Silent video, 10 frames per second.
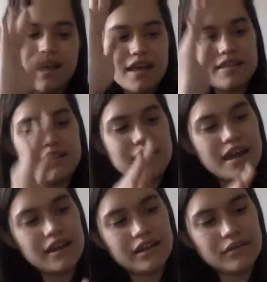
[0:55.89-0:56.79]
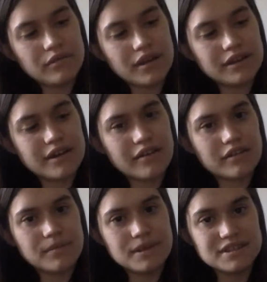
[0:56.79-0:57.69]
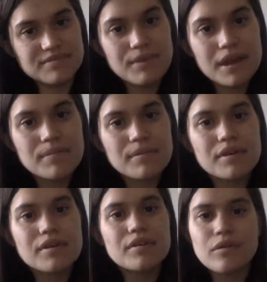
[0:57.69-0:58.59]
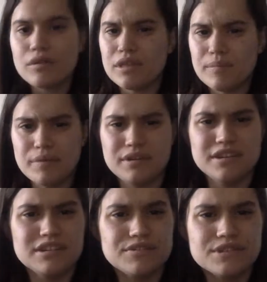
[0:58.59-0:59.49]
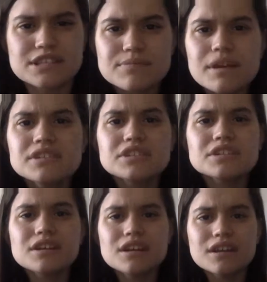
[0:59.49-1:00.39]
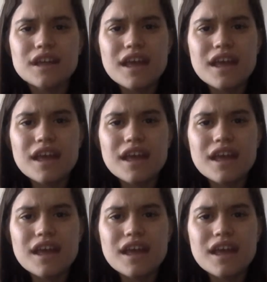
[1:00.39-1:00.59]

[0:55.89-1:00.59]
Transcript: and then they kind of like write it out on a piece of paper, or they put it into a spreadsheet